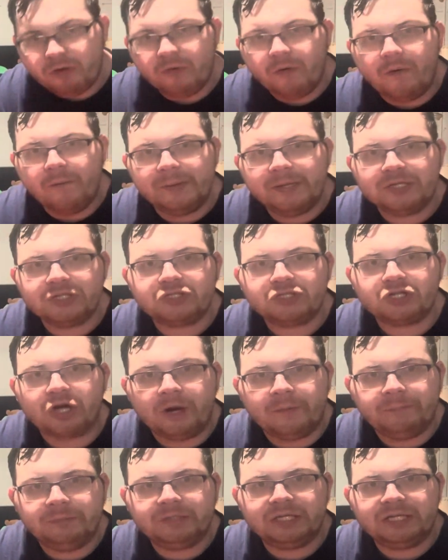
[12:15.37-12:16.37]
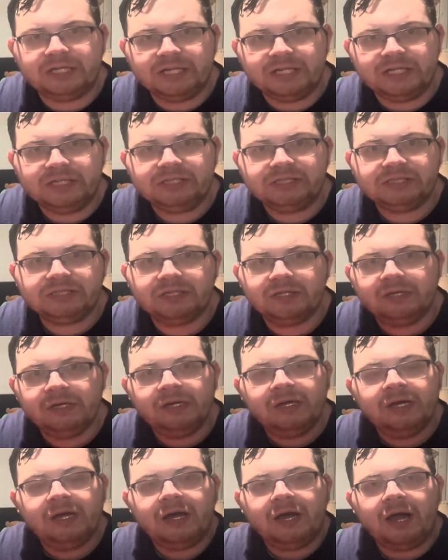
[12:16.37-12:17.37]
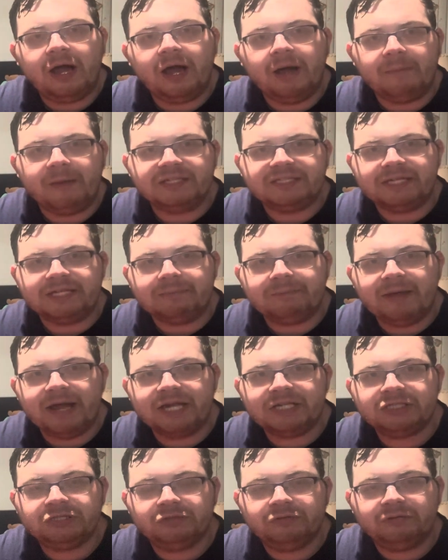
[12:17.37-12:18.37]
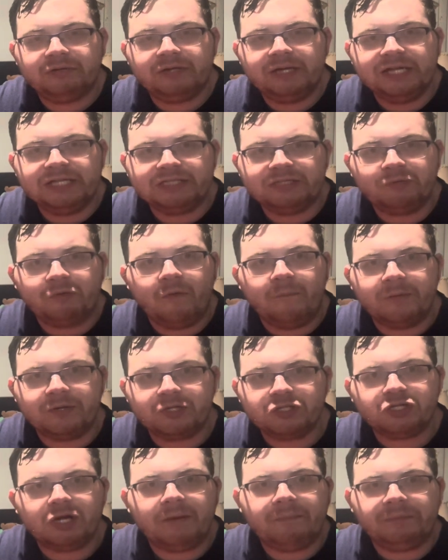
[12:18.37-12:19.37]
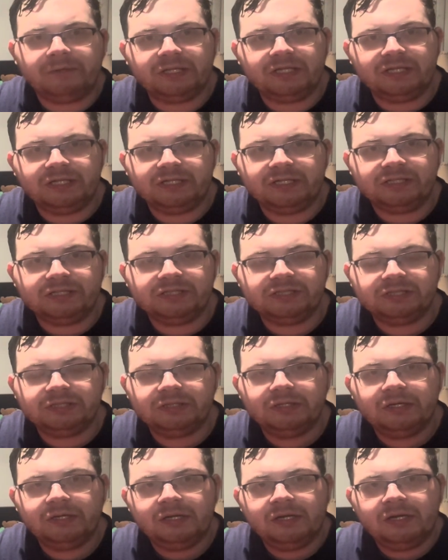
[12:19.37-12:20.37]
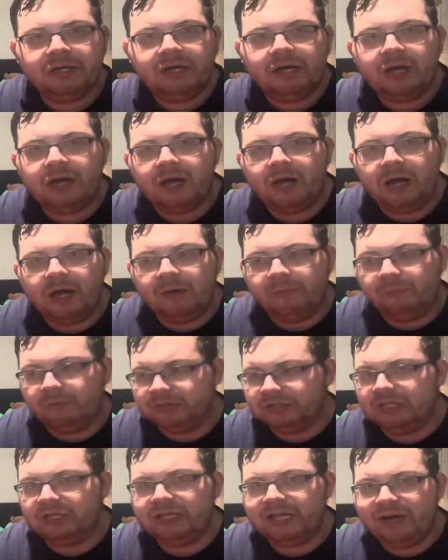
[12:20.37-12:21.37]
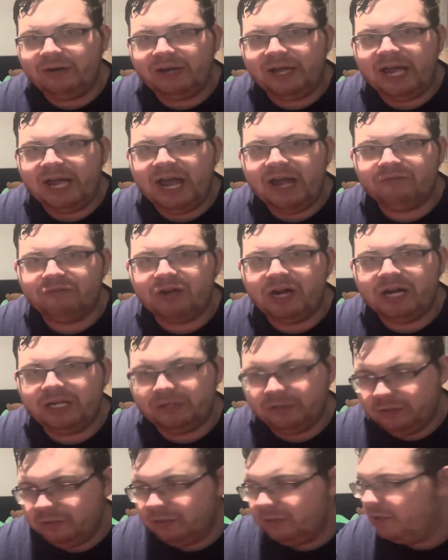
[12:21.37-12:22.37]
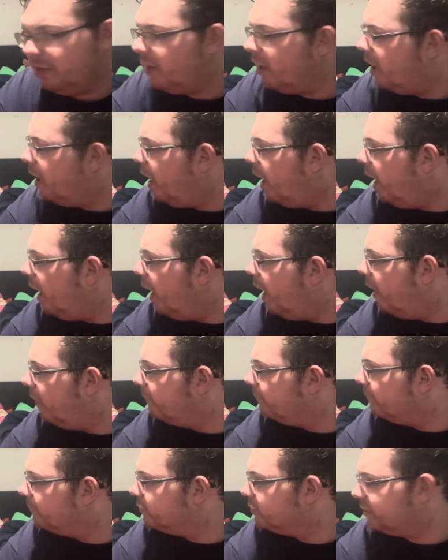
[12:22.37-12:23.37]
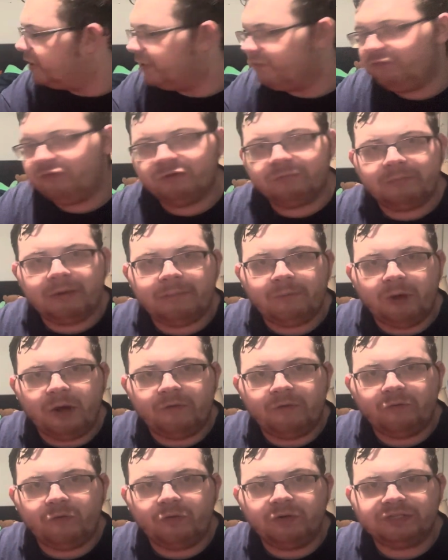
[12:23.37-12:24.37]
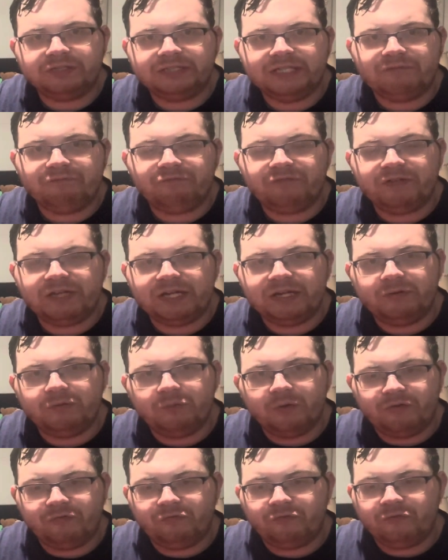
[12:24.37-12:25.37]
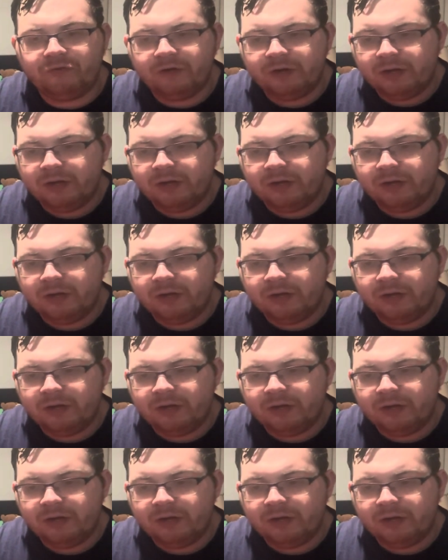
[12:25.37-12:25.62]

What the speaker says: bit sharper than this. My Zen Master is a little bit sharper than this. With the layout I have on it. Same thing with my Marvel and same thing with